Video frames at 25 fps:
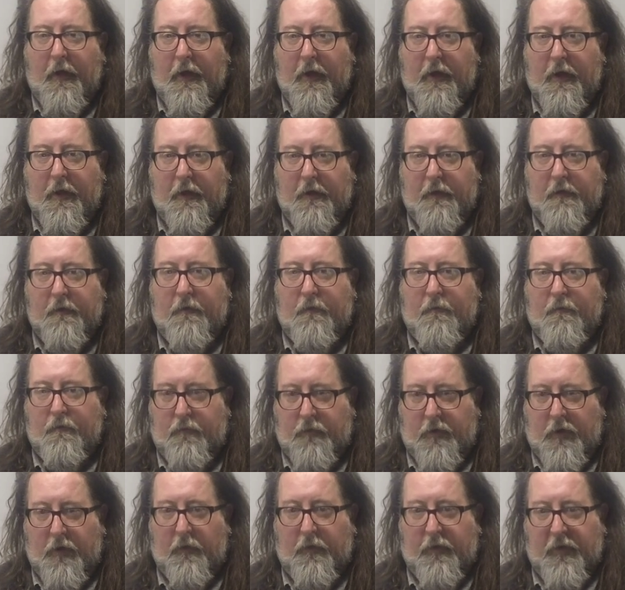And
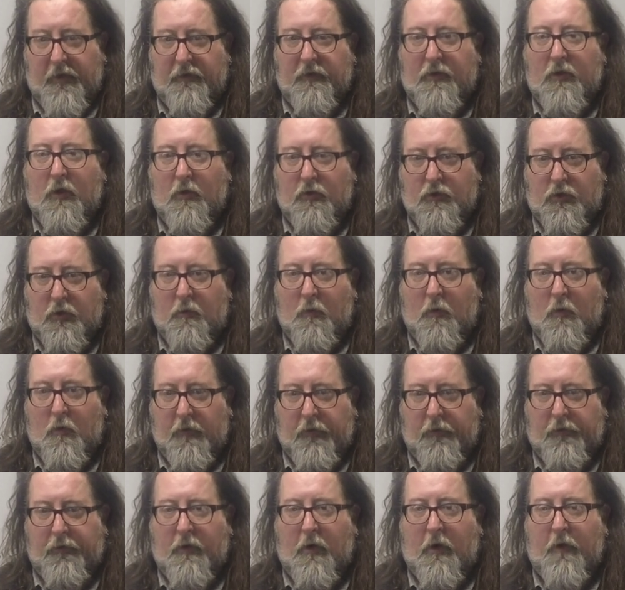you know these culture
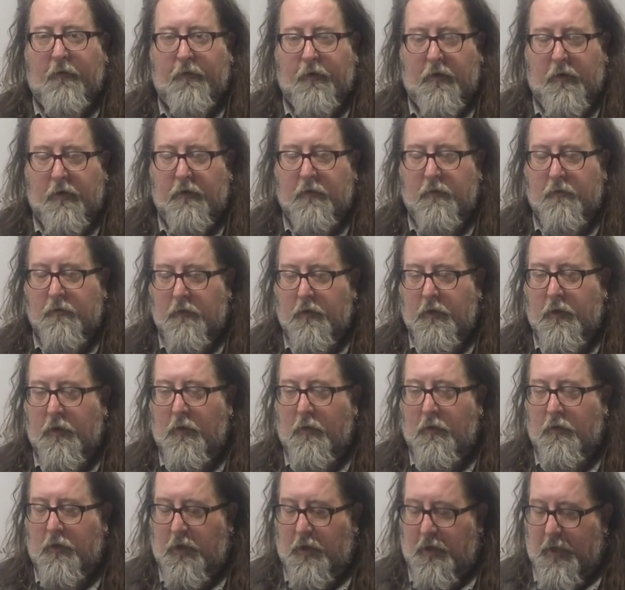wars often you
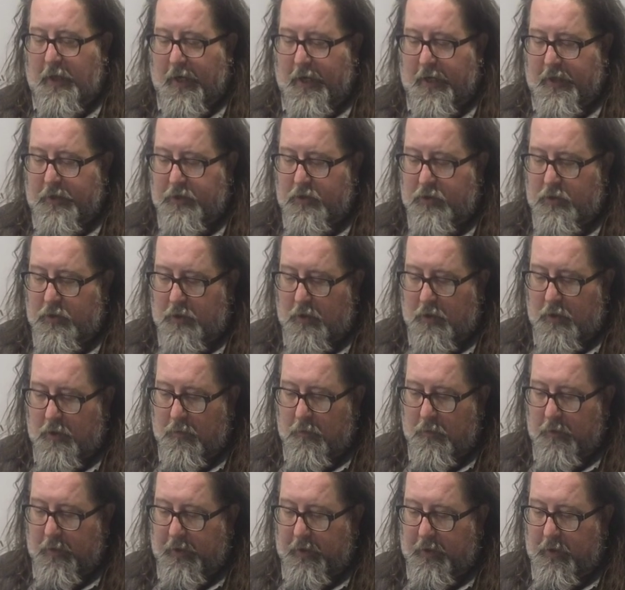know clash uh,
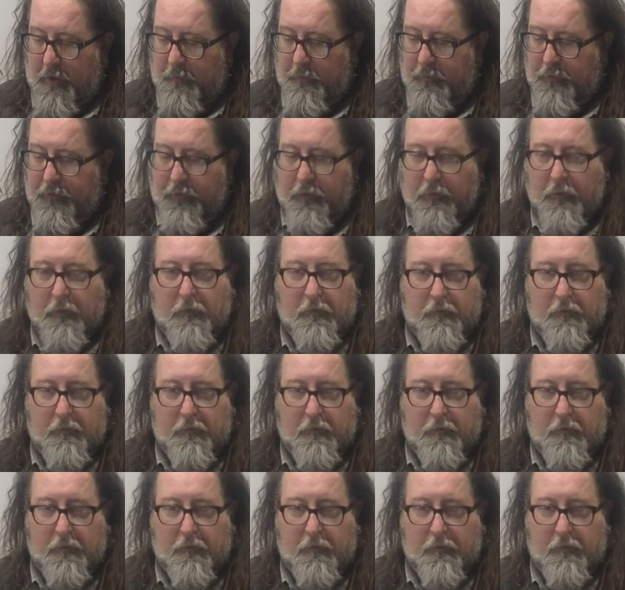when it comes to